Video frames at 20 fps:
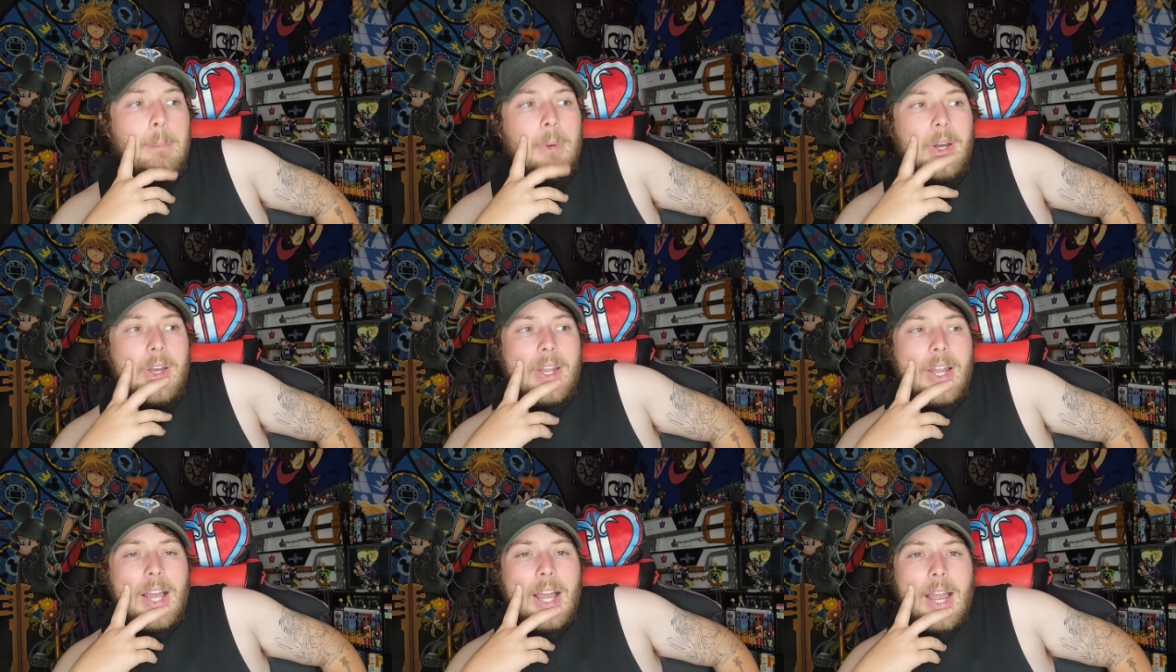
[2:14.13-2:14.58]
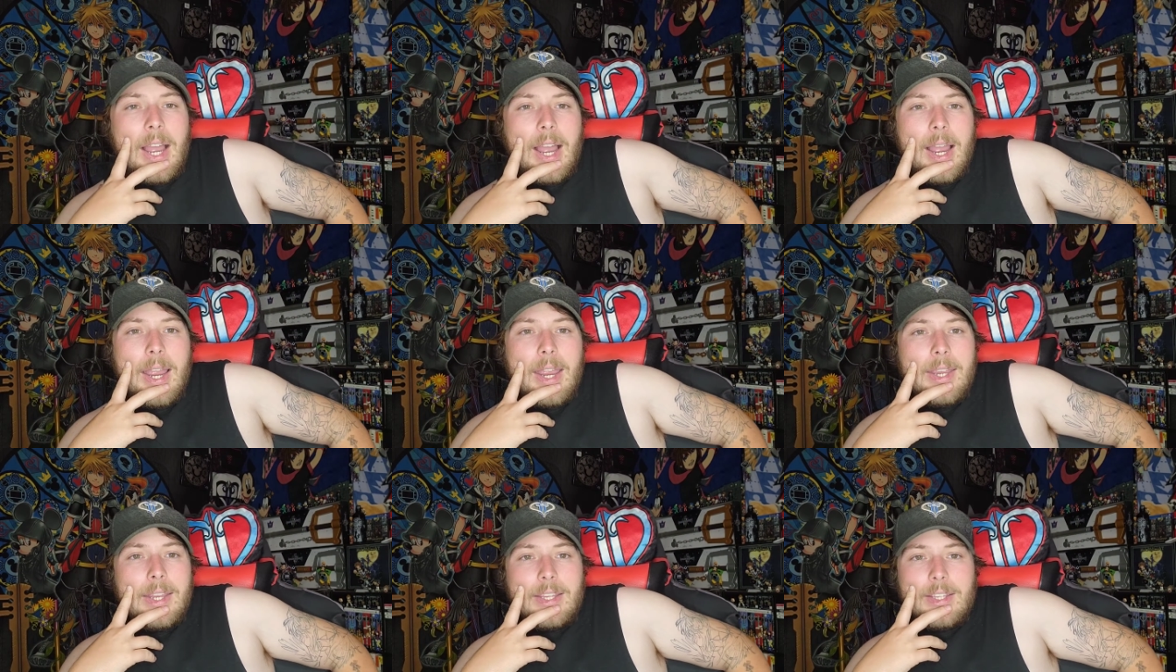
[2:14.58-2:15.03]
But
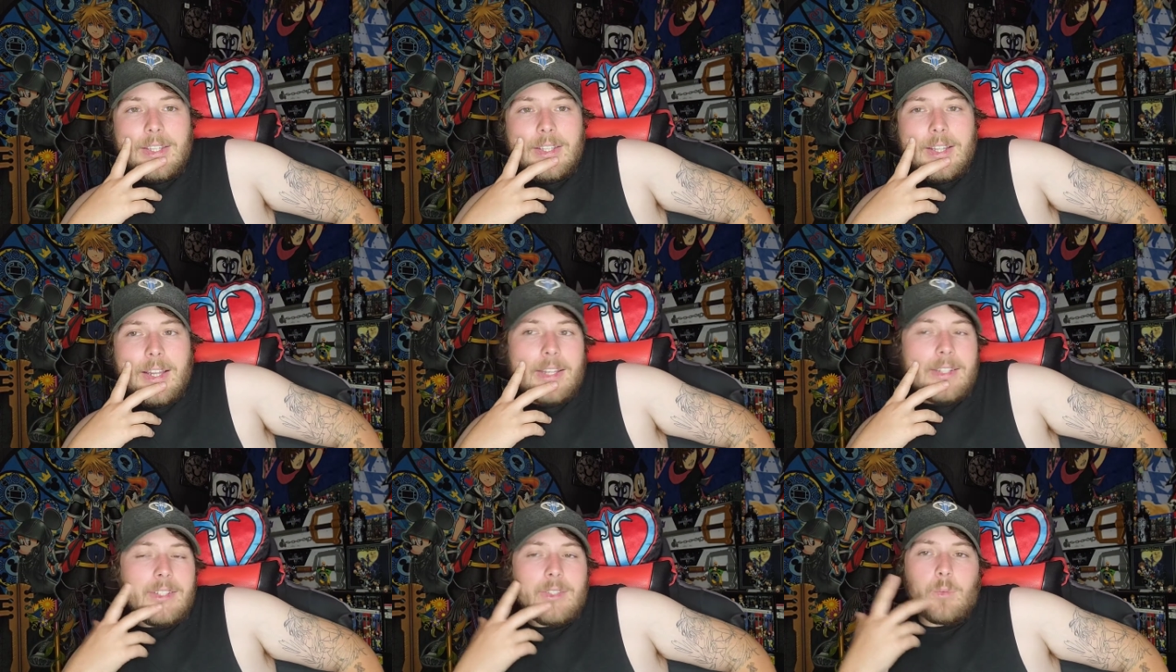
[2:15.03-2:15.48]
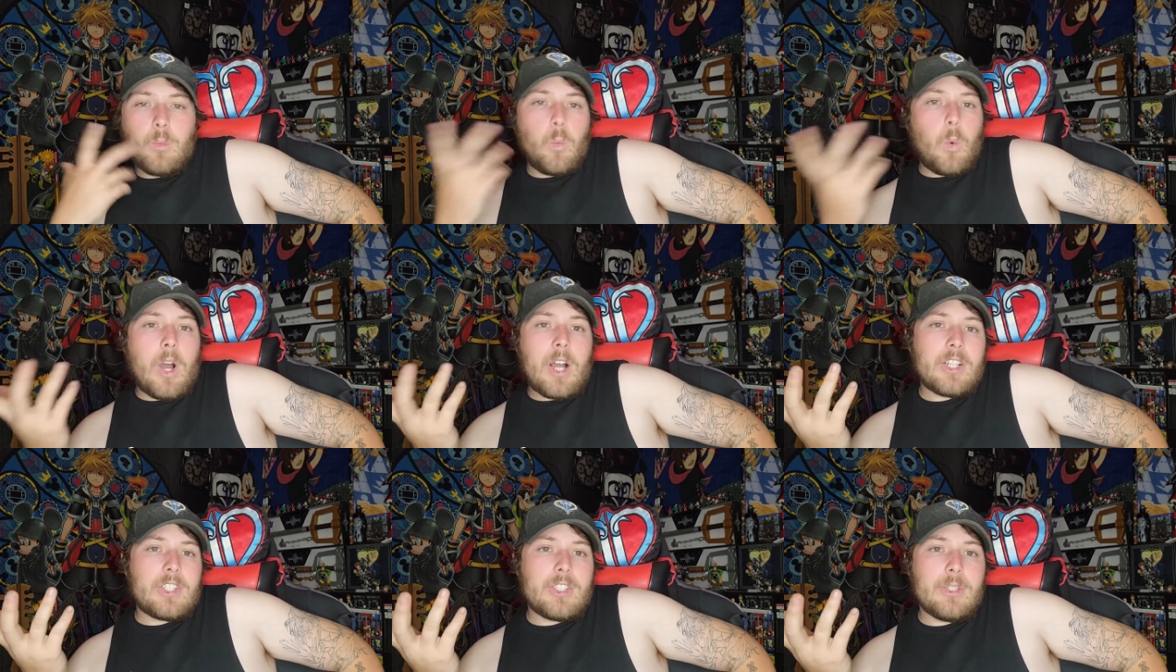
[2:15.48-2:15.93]
I I didn't
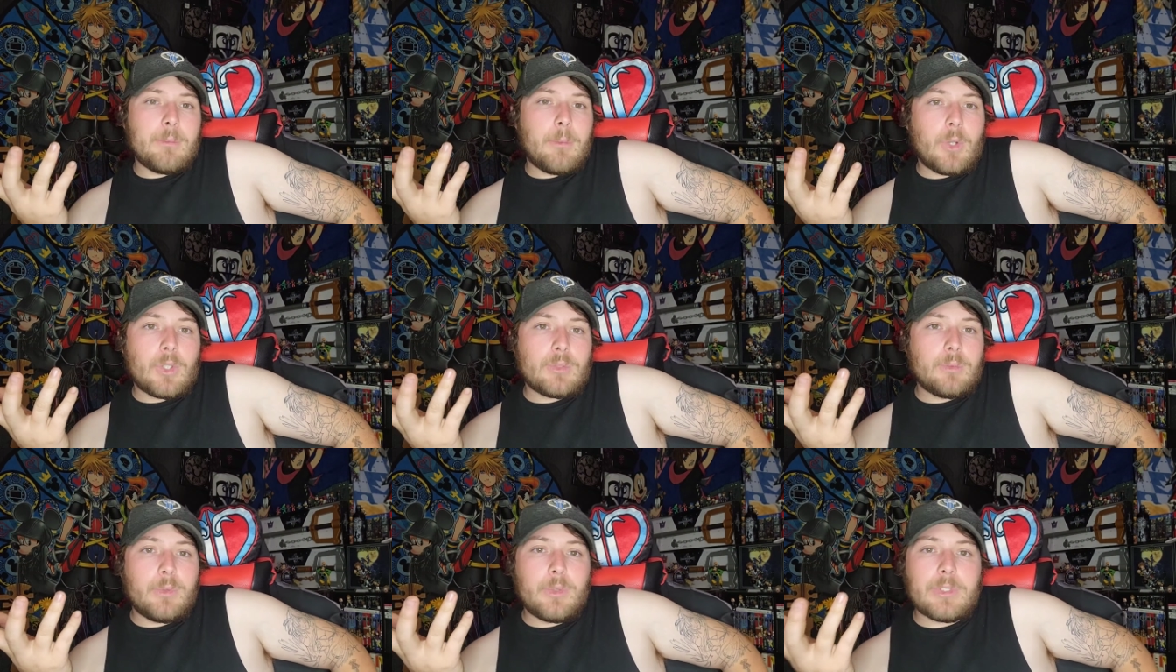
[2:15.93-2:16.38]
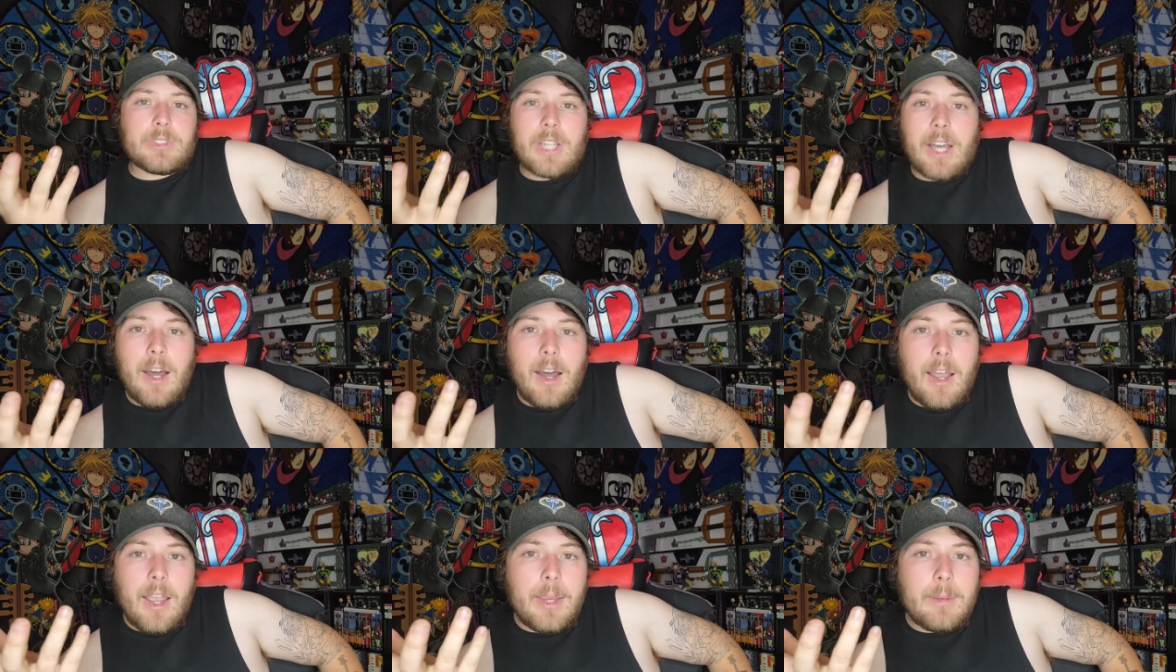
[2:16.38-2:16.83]
watch it multiple
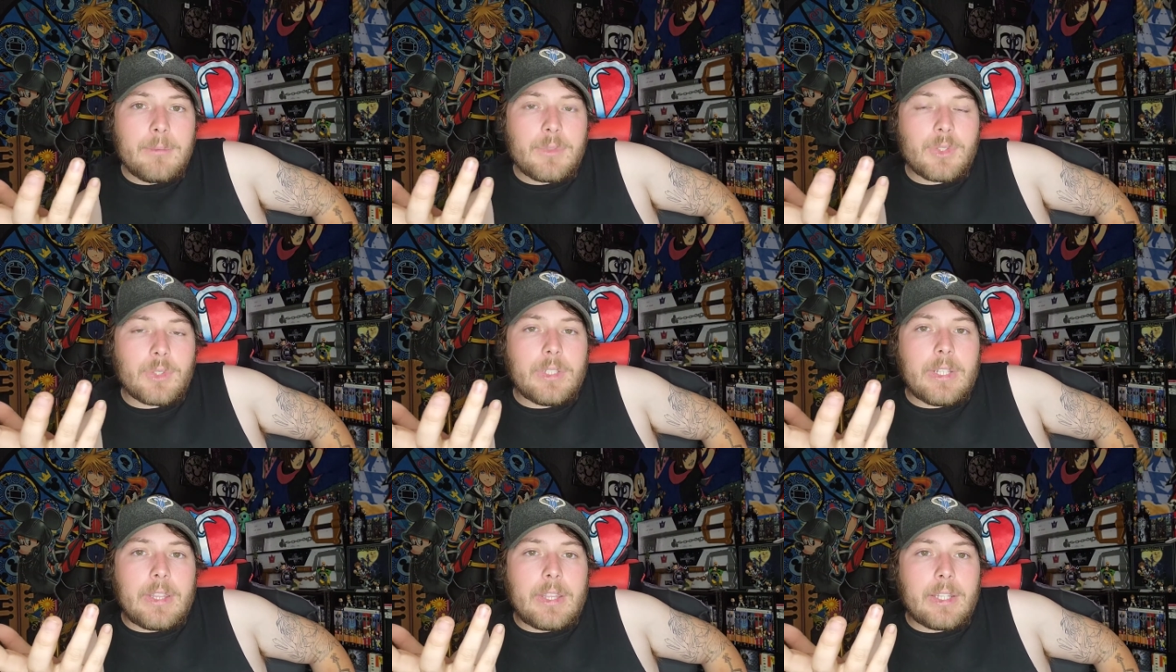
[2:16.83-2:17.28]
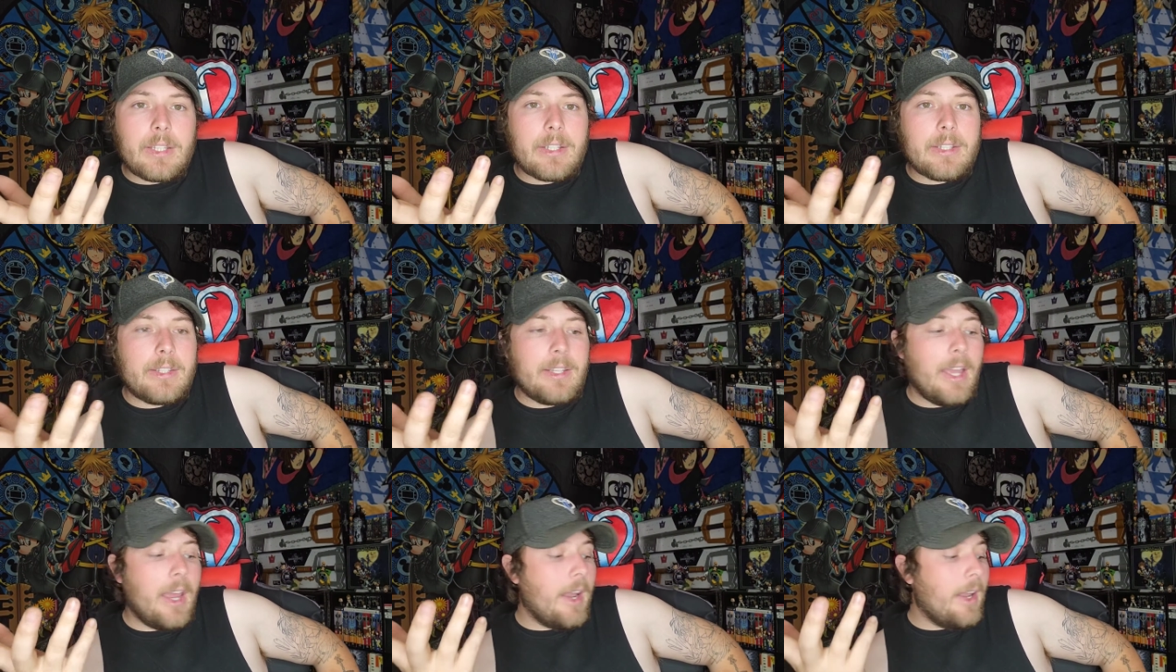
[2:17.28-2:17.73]
times or anything
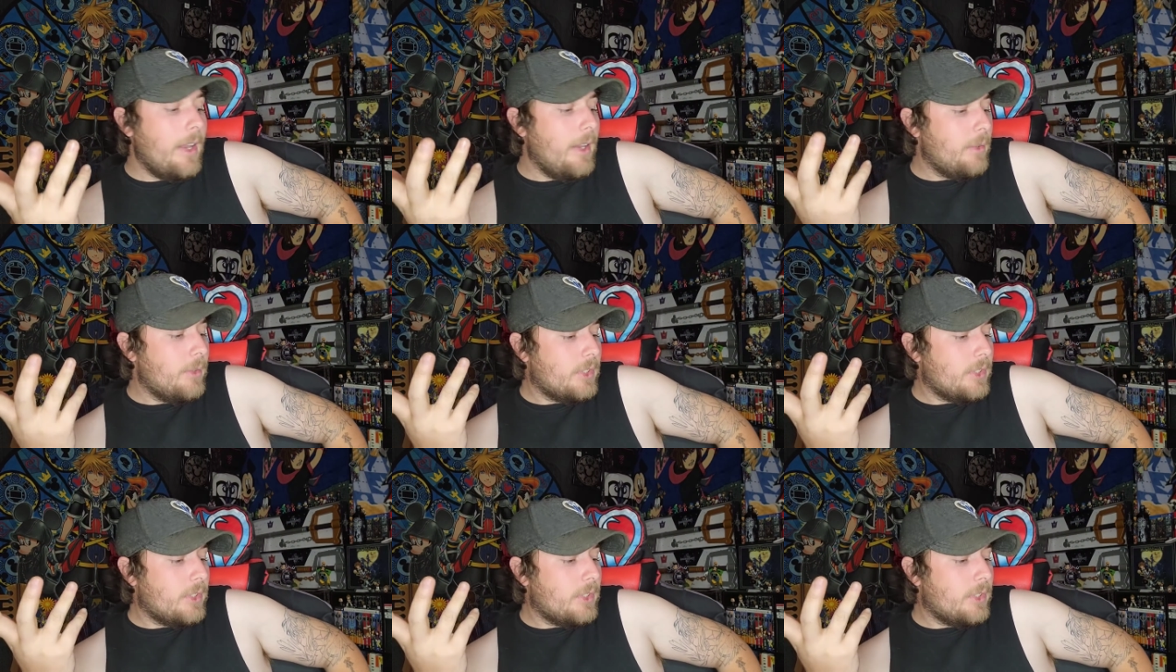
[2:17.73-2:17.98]
like that.